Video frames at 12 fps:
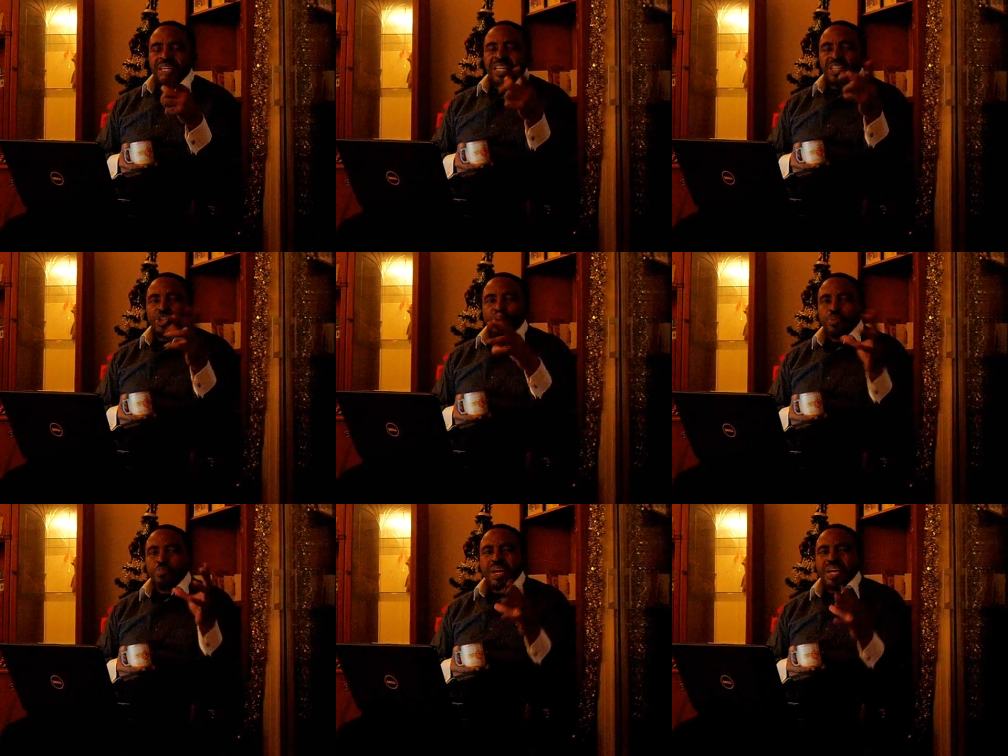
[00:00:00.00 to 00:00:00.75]
There
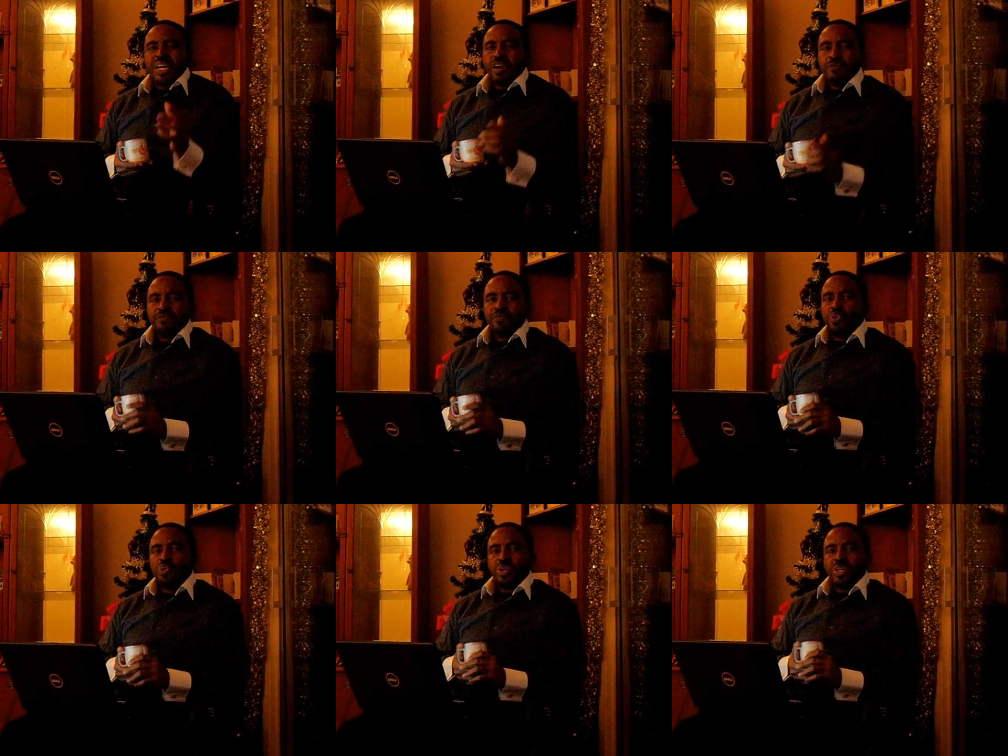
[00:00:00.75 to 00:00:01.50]
shouldn't be any
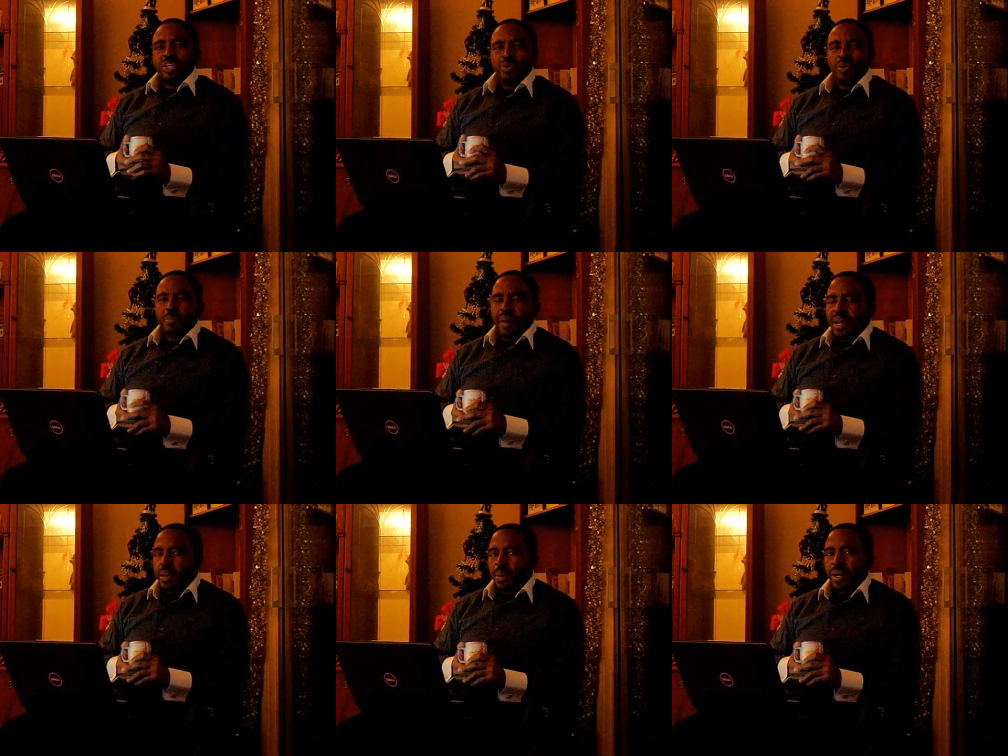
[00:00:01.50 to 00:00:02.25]
confusion in your
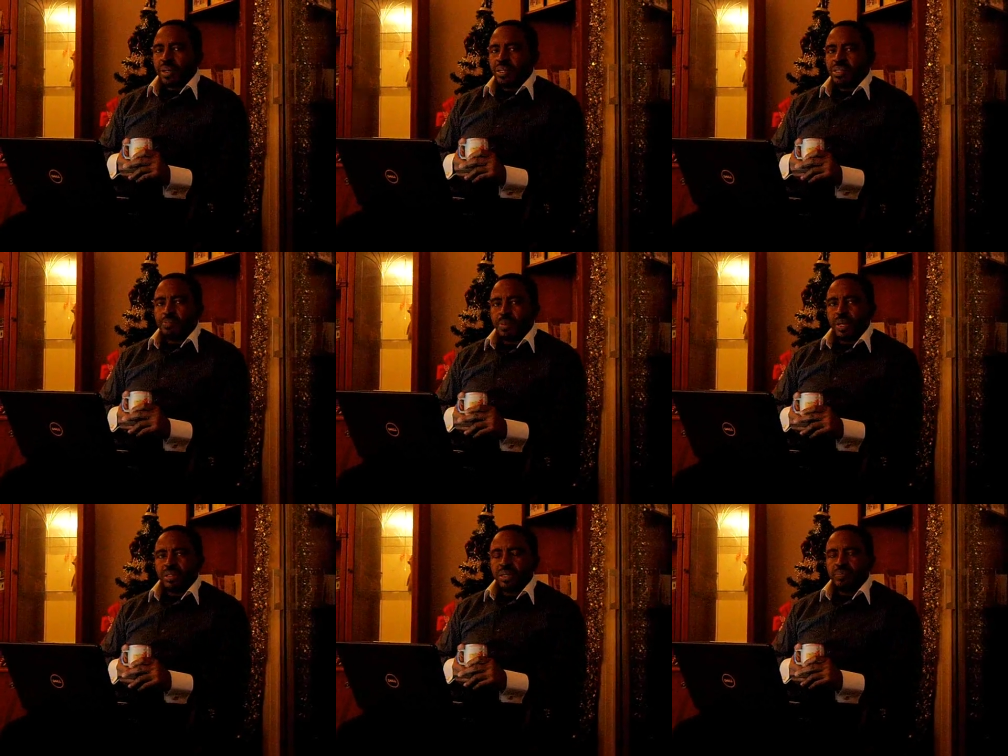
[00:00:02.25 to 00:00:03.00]
mind about this
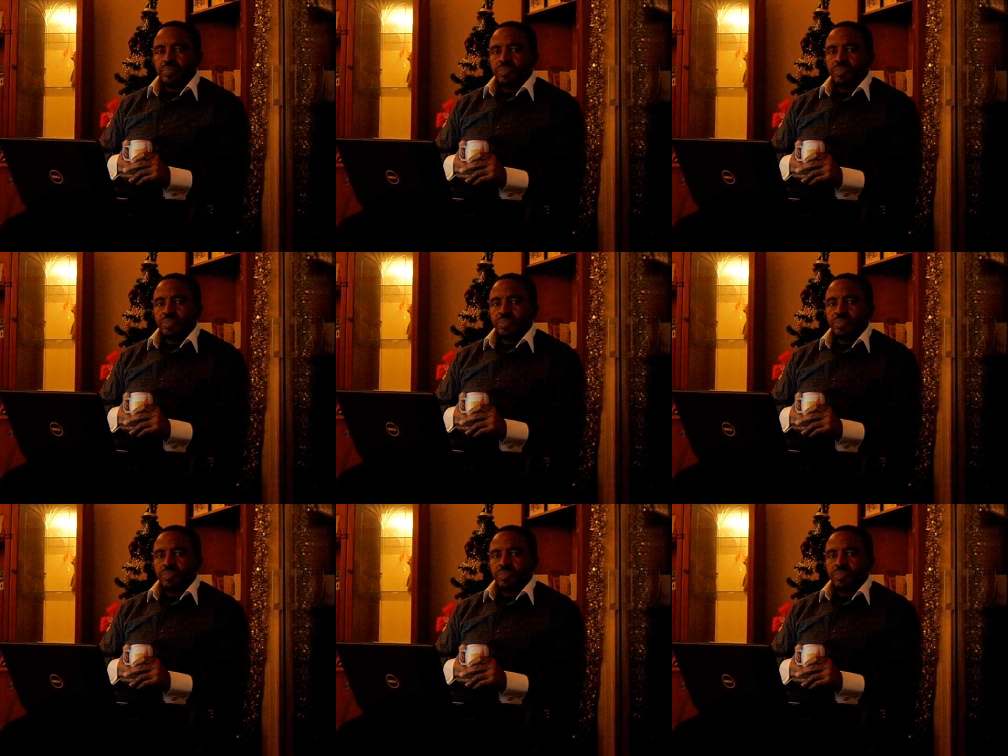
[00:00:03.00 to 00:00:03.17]
matter.